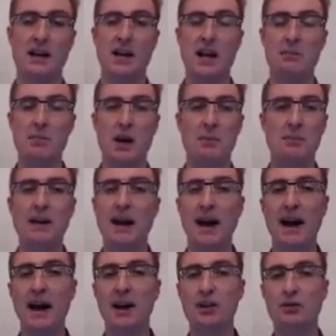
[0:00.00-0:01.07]
It might be a
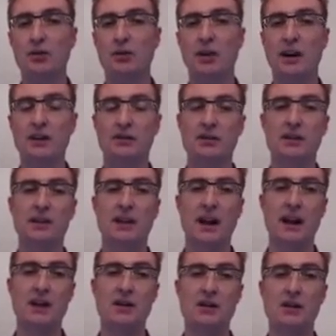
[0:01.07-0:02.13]
hash or other
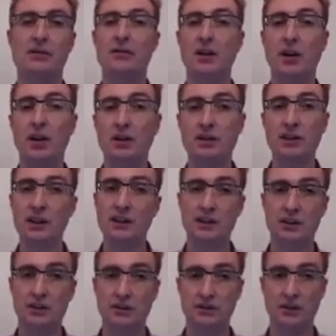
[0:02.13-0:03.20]
indication of the contents
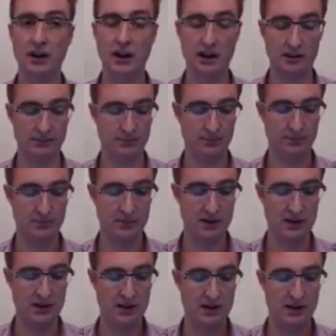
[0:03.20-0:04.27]
of the file.
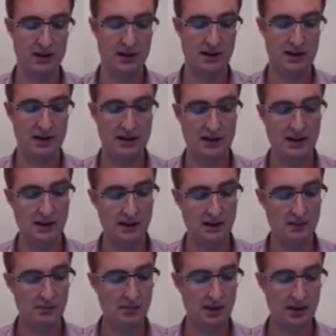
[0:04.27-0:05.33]

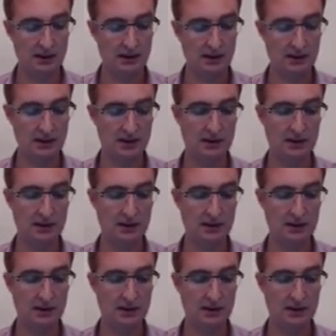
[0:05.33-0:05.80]
And this is